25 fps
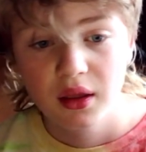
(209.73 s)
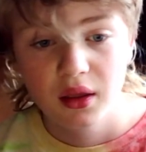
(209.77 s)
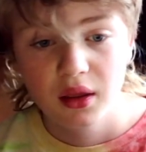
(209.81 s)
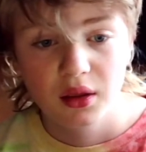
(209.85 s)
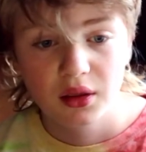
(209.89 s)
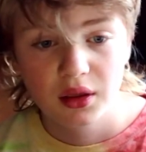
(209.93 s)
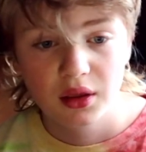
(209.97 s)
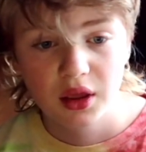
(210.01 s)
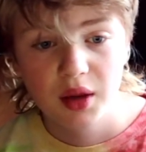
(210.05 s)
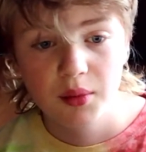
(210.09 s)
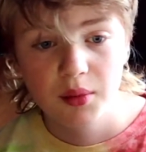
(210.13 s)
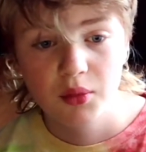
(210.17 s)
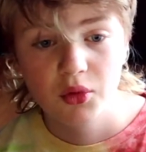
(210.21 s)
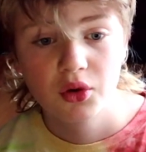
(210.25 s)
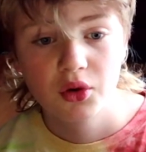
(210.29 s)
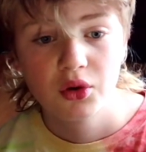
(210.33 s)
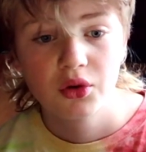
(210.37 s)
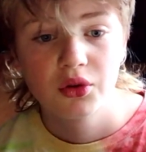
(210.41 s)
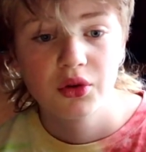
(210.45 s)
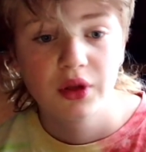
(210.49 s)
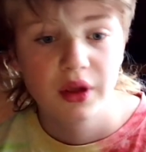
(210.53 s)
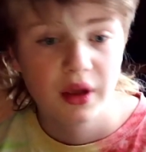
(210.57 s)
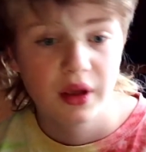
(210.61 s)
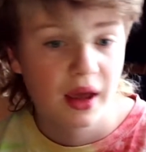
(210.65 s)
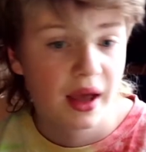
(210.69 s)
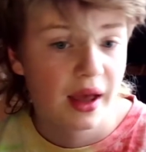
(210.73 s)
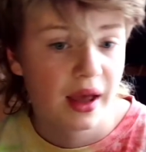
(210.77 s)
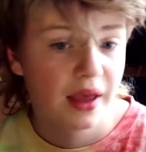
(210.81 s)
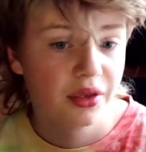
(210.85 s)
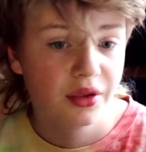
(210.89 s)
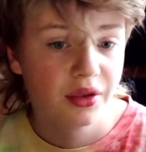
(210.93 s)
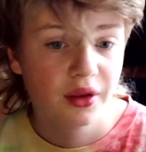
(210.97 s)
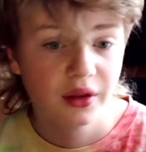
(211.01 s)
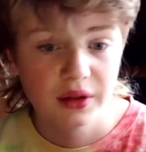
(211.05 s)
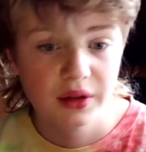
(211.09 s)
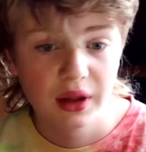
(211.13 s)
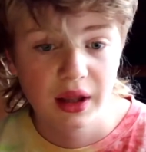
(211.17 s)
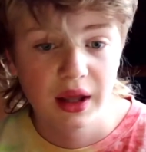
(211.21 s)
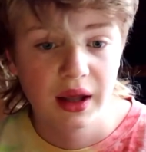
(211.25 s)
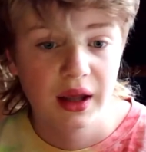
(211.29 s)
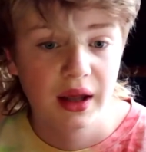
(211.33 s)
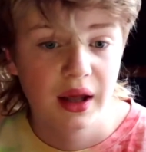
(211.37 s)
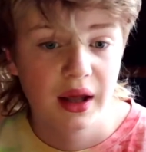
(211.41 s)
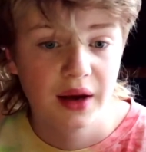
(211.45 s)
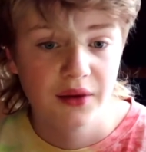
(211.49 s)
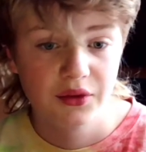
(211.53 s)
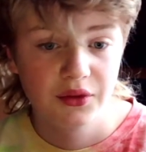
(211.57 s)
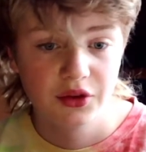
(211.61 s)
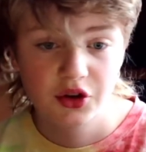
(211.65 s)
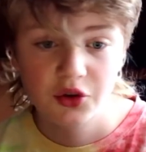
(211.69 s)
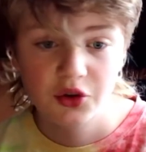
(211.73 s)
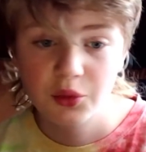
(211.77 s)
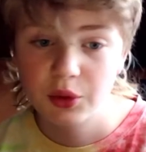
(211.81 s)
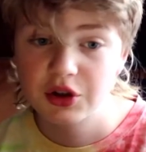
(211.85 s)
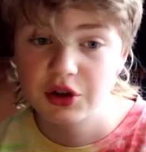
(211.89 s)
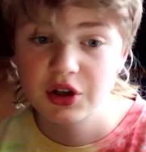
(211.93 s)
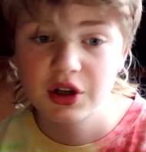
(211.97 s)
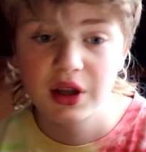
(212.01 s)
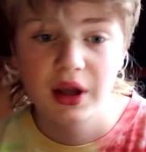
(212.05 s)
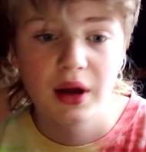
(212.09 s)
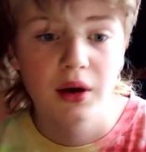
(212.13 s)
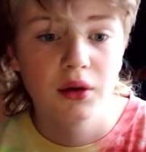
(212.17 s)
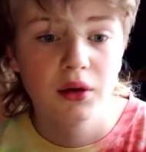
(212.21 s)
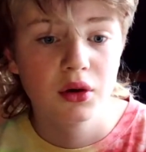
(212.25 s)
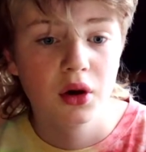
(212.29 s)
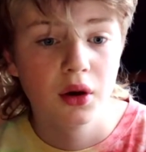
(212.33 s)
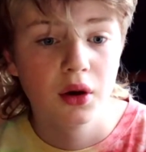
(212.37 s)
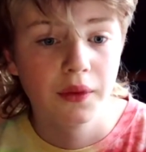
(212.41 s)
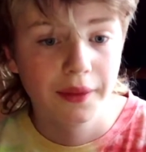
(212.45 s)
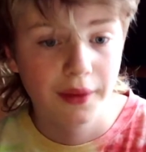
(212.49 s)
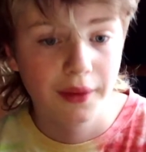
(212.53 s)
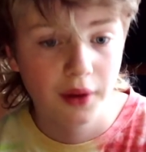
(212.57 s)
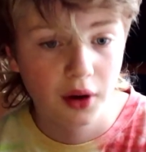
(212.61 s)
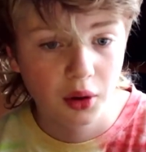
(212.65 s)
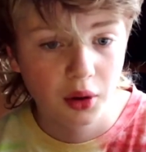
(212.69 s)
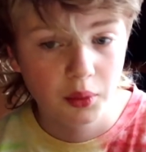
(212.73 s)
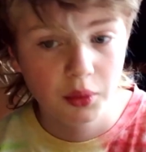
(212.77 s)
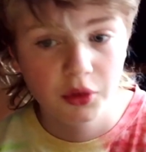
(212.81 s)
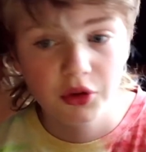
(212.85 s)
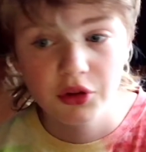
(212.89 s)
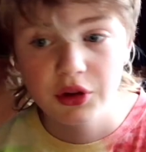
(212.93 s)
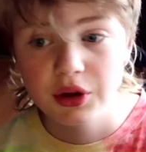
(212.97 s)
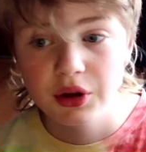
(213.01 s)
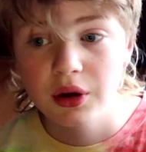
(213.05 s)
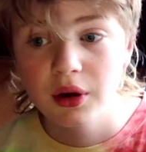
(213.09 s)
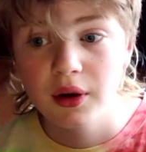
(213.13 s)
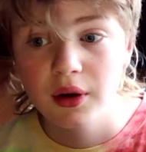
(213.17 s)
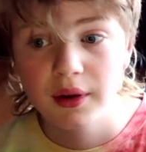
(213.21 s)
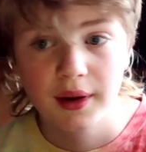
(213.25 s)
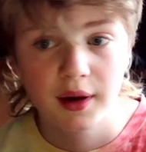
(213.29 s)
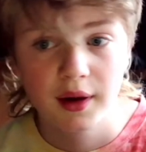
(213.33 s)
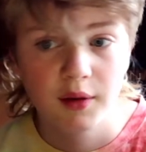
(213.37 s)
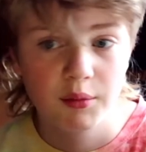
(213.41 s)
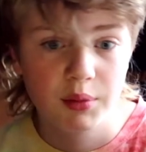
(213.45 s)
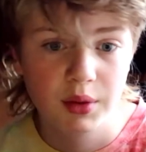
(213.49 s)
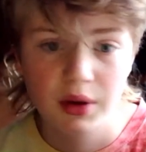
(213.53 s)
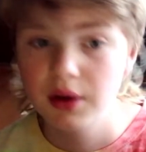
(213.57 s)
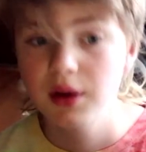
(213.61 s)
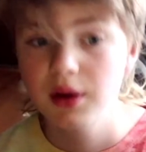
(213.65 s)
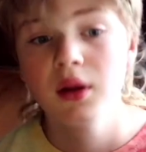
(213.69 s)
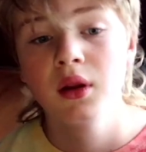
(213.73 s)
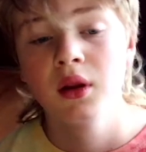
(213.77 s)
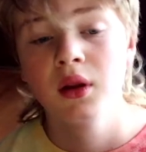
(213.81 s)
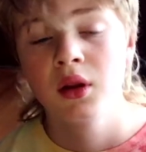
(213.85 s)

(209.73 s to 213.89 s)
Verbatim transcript: Gamers has a lot have a Twitch account called Longwith here, and I've been